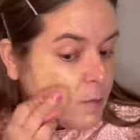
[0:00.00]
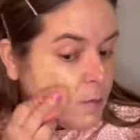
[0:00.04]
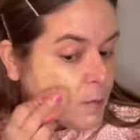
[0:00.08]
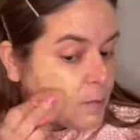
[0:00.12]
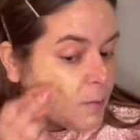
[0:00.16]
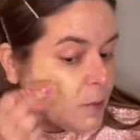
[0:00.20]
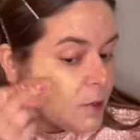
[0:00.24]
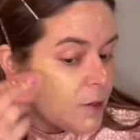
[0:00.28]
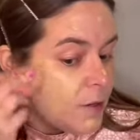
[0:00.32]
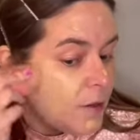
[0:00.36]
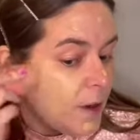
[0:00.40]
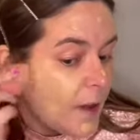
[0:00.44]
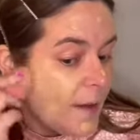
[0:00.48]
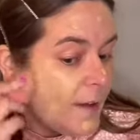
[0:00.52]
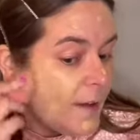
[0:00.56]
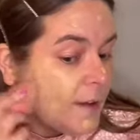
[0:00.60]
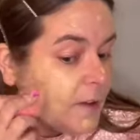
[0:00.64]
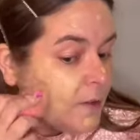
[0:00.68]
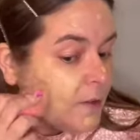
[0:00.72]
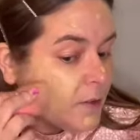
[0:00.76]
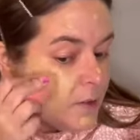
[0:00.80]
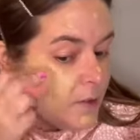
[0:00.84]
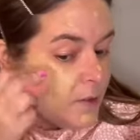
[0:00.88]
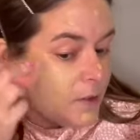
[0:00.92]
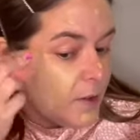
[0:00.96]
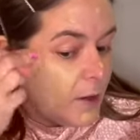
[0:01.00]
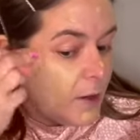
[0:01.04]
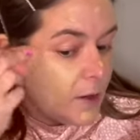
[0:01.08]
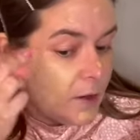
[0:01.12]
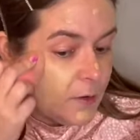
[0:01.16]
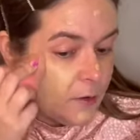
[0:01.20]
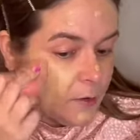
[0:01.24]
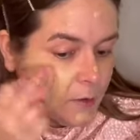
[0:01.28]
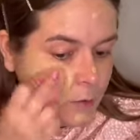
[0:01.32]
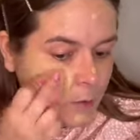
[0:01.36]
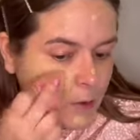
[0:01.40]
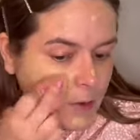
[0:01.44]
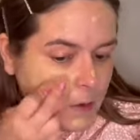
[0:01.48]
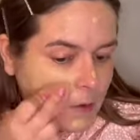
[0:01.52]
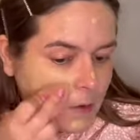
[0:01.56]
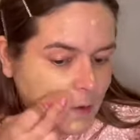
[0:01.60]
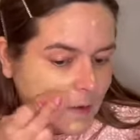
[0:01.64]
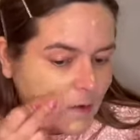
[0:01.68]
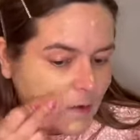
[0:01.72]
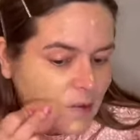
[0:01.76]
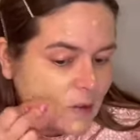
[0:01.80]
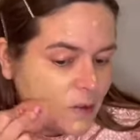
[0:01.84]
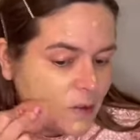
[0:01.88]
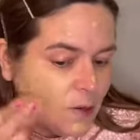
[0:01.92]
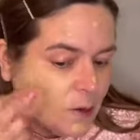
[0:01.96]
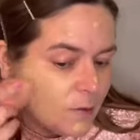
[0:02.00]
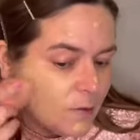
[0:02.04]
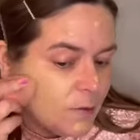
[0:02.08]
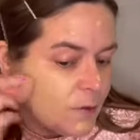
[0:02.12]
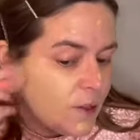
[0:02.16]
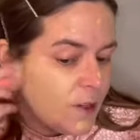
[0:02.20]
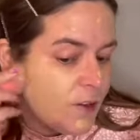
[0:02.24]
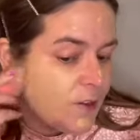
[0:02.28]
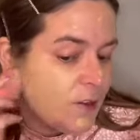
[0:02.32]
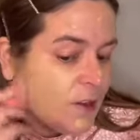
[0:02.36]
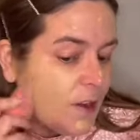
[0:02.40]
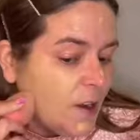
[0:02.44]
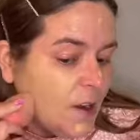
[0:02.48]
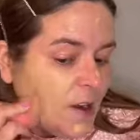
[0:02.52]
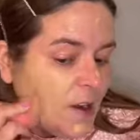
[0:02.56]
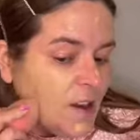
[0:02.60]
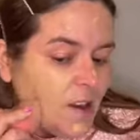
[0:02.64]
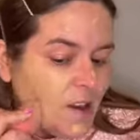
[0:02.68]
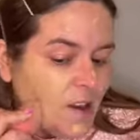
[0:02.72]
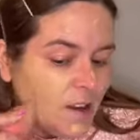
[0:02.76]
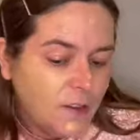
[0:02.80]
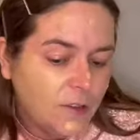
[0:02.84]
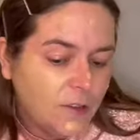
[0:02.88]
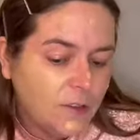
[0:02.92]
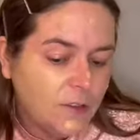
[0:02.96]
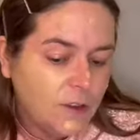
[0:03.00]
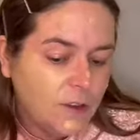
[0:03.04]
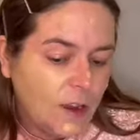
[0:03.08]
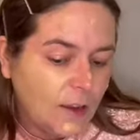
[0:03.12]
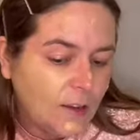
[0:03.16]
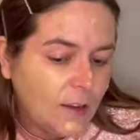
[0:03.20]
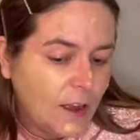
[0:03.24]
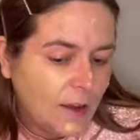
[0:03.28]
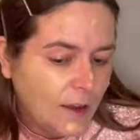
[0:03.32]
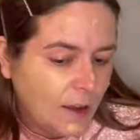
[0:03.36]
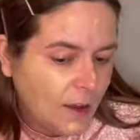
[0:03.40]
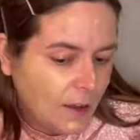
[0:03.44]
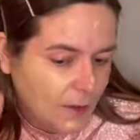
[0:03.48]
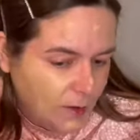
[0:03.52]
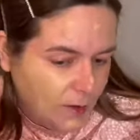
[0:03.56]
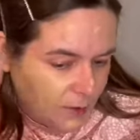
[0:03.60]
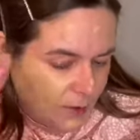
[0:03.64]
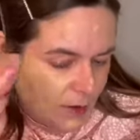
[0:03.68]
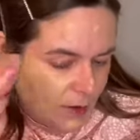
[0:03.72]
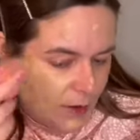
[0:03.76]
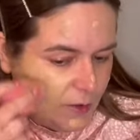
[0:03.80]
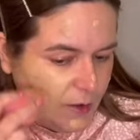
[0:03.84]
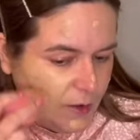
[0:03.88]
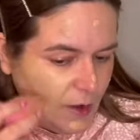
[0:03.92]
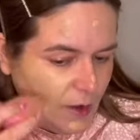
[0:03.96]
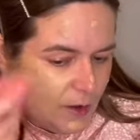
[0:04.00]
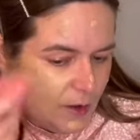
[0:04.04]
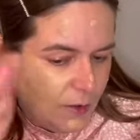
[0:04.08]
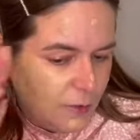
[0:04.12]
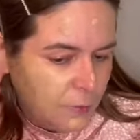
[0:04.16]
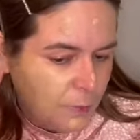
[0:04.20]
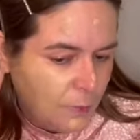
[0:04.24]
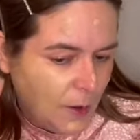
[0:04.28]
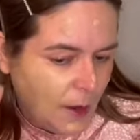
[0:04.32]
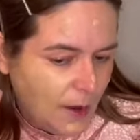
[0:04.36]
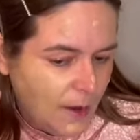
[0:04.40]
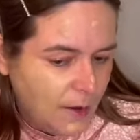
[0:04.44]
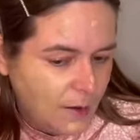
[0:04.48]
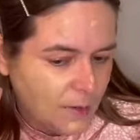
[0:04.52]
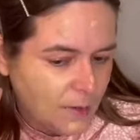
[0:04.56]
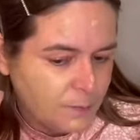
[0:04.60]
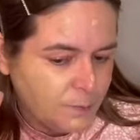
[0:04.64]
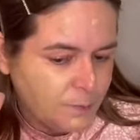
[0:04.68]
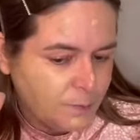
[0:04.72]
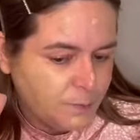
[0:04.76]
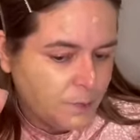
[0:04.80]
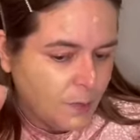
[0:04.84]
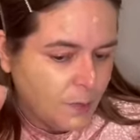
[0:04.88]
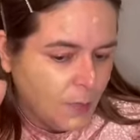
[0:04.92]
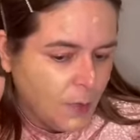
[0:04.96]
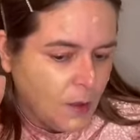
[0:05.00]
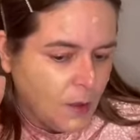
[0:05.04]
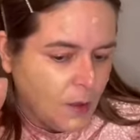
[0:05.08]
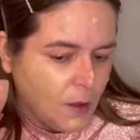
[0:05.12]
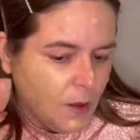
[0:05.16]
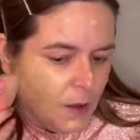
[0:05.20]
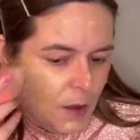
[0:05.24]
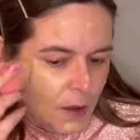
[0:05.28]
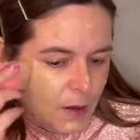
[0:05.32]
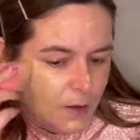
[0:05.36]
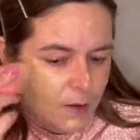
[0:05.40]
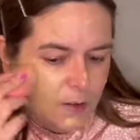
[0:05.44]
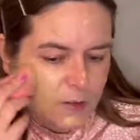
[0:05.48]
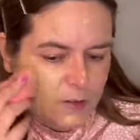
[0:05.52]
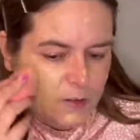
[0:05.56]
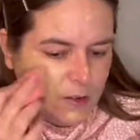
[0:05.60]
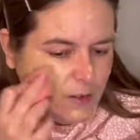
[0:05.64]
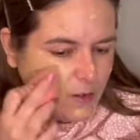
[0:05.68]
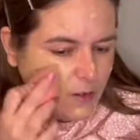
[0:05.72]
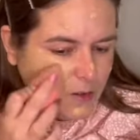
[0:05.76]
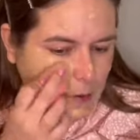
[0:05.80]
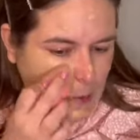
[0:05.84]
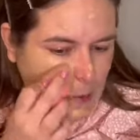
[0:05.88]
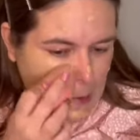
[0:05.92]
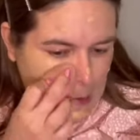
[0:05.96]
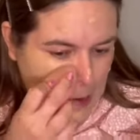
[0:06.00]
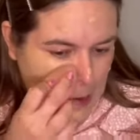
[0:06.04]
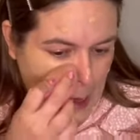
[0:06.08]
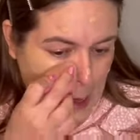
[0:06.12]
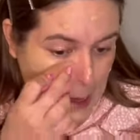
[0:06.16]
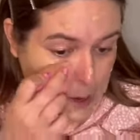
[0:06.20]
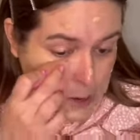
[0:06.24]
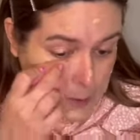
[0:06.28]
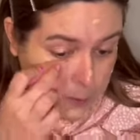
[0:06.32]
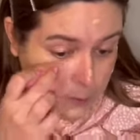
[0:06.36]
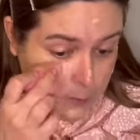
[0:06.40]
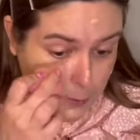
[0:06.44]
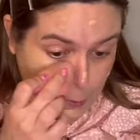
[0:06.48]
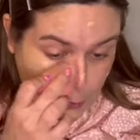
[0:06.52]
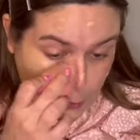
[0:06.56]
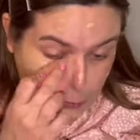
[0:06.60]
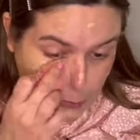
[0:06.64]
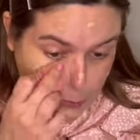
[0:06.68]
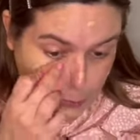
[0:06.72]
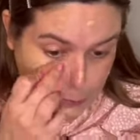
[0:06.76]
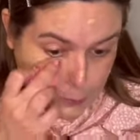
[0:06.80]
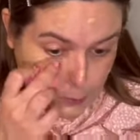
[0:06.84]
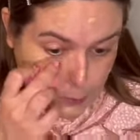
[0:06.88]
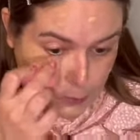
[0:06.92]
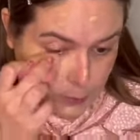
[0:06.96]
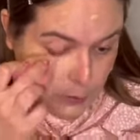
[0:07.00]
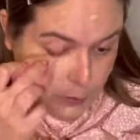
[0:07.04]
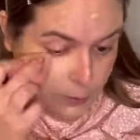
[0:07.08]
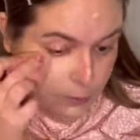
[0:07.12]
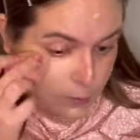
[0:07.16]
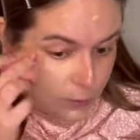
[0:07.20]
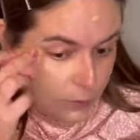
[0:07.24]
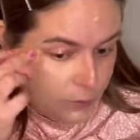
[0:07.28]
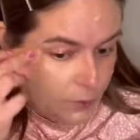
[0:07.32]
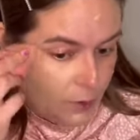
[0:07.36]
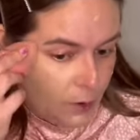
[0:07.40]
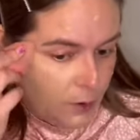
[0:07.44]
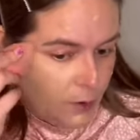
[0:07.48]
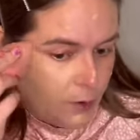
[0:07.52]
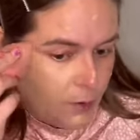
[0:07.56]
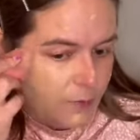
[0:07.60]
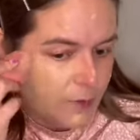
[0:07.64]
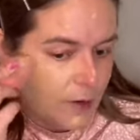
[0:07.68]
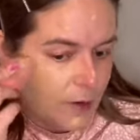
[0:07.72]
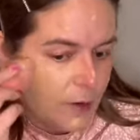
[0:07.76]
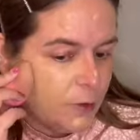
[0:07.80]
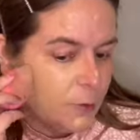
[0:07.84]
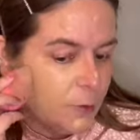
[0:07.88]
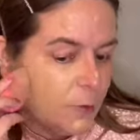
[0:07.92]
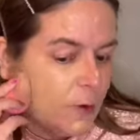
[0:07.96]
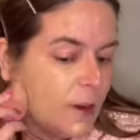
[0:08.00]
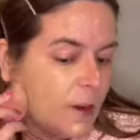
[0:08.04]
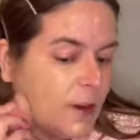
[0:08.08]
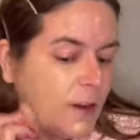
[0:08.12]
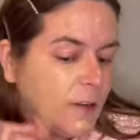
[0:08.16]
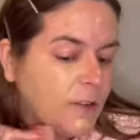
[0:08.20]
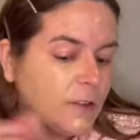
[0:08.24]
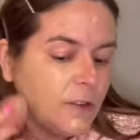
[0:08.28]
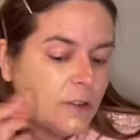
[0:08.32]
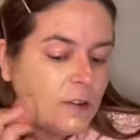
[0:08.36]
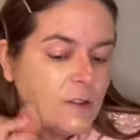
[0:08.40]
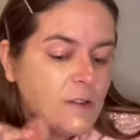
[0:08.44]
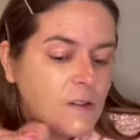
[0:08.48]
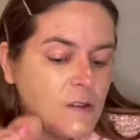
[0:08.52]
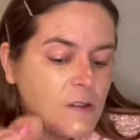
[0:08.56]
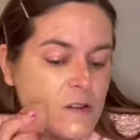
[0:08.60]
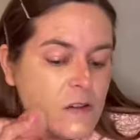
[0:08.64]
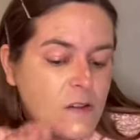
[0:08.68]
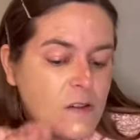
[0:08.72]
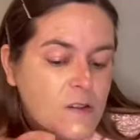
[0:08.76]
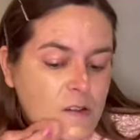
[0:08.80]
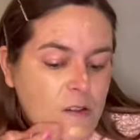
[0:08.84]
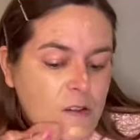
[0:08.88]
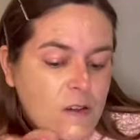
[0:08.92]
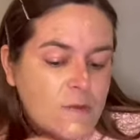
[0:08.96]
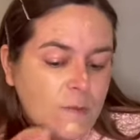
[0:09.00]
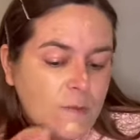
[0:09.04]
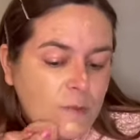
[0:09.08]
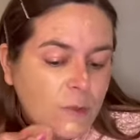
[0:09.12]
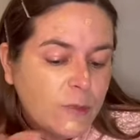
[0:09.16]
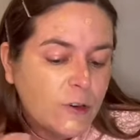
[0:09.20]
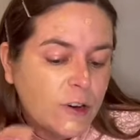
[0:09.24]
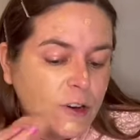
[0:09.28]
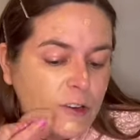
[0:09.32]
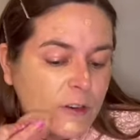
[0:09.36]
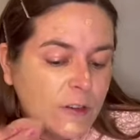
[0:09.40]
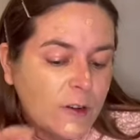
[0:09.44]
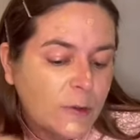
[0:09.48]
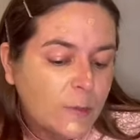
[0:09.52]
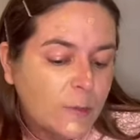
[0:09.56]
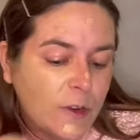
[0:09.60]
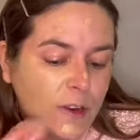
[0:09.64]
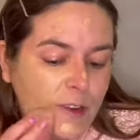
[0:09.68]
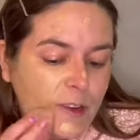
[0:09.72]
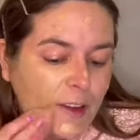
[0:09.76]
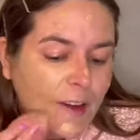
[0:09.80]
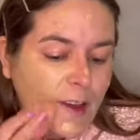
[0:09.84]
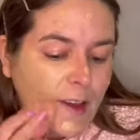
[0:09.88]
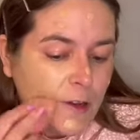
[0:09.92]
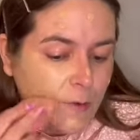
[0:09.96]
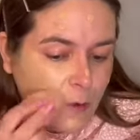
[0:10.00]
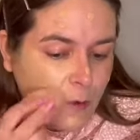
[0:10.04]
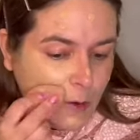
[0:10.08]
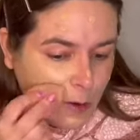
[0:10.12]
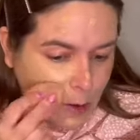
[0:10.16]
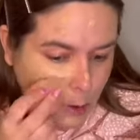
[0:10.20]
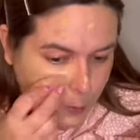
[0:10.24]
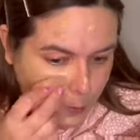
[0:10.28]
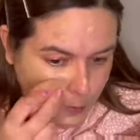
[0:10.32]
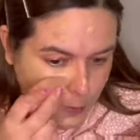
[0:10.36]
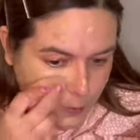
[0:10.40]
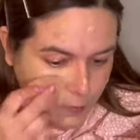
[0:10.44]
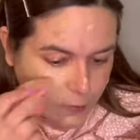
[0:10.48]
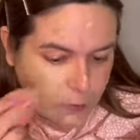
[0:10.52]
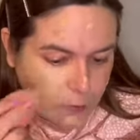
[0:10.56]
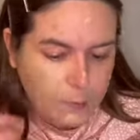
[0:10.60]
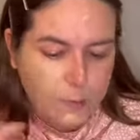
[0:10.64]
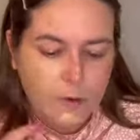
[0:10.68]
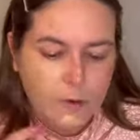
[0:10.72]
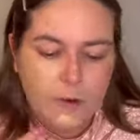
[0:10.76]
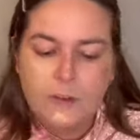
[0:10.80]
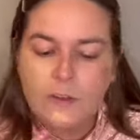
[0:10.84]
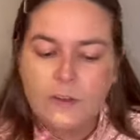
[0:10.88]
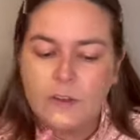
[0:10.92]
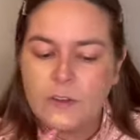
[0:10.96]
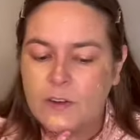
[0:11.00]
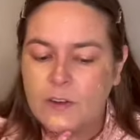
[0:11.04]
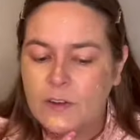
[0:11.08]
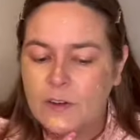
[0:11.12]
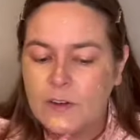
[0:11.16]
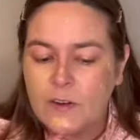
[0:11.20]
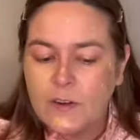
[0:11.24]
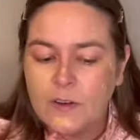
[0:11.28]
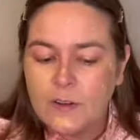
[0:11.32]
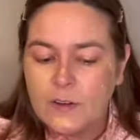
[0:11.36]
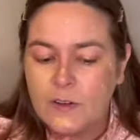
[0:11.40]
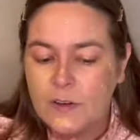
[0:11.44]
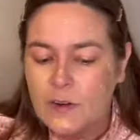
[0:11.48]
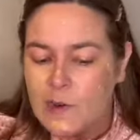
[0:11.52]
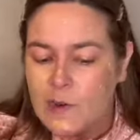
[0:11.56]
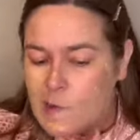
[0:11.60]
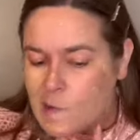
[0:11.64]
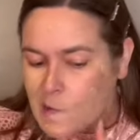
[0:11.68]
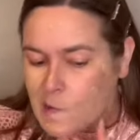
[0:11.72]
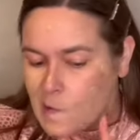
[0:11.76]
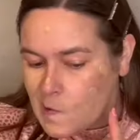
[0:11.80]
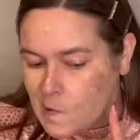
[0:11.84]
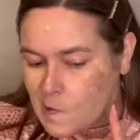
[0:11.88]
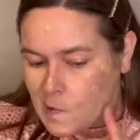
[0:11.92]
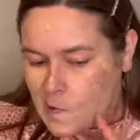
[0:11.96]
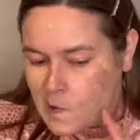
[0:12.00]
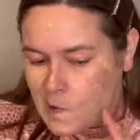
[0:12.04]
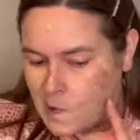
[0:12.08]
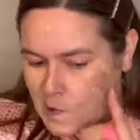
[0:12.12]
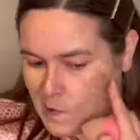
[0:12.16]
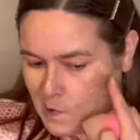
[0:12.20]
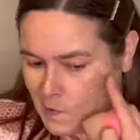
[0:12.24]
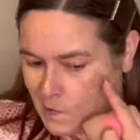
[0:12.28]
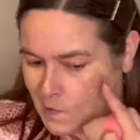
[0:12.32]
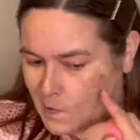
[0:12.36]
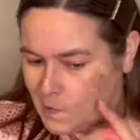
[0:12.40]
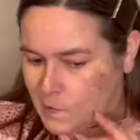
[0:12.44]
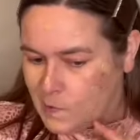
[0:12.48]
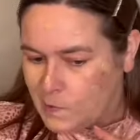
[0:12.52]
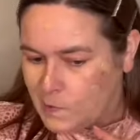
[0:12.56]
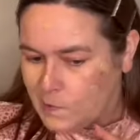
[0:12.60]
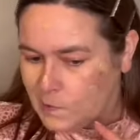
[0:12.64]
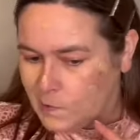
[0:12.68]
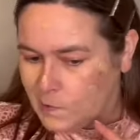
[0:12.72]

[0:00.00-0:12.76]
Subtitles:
But like you can see, it's a really nice coverage. It's like I can see, it's just, I think the undertone is just off. That's why it's bothering me. I have a couple of spots here and here,